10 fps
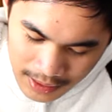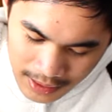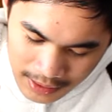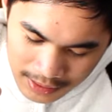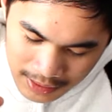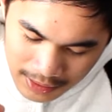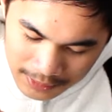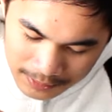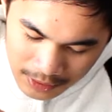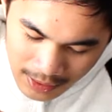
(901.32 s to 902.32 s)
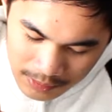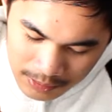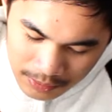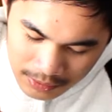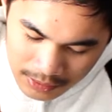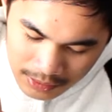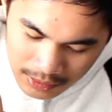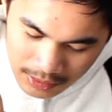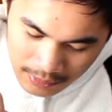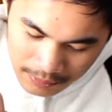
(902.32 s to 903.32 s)
and then you have to put
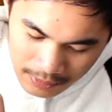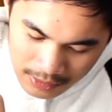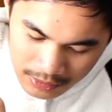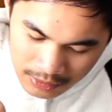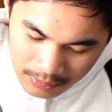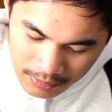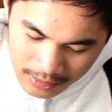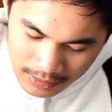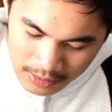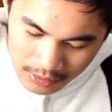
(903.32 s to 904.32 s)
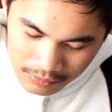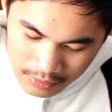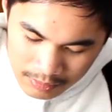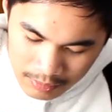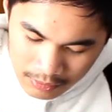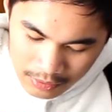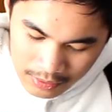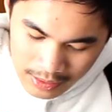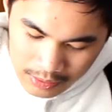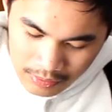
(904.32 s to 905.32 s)
enough pressure to break the surface before you
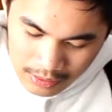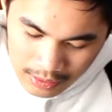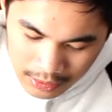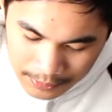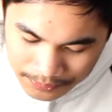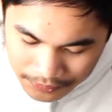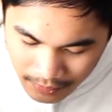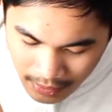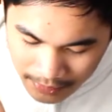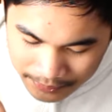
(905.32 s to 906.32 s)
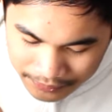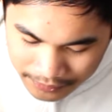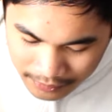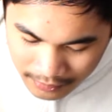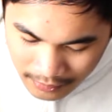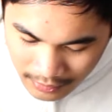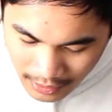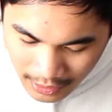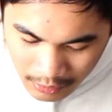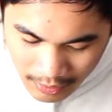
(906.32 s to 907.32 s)
can actually cut it.
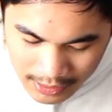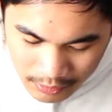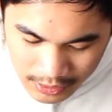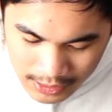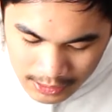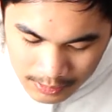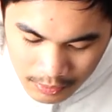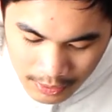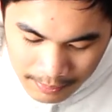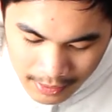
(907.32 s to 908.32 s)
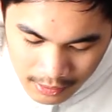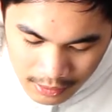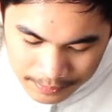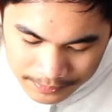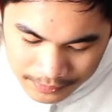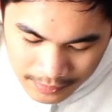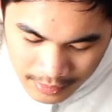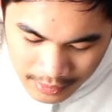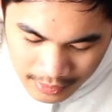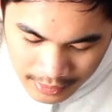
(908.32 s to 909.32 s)
Otherwise, it would just spring back up.
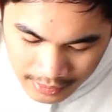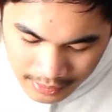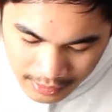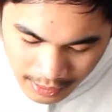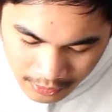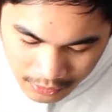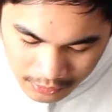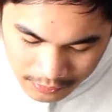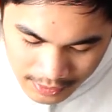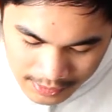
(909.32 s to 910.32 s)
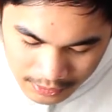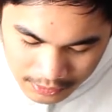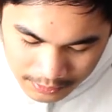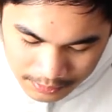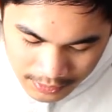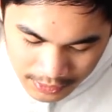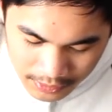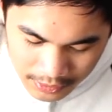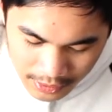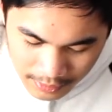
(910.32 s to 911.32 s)
I don't know if that's a good pudding
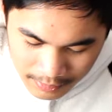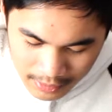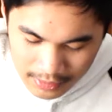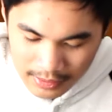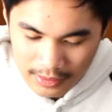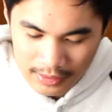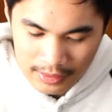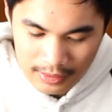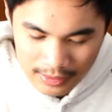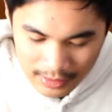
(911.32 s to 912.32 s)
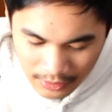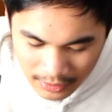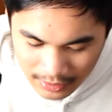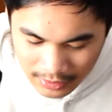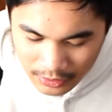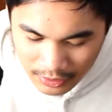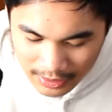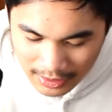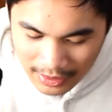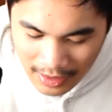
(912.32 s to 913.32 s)
or not, but it's certainly
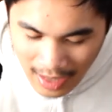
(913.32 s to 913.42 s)
interesting.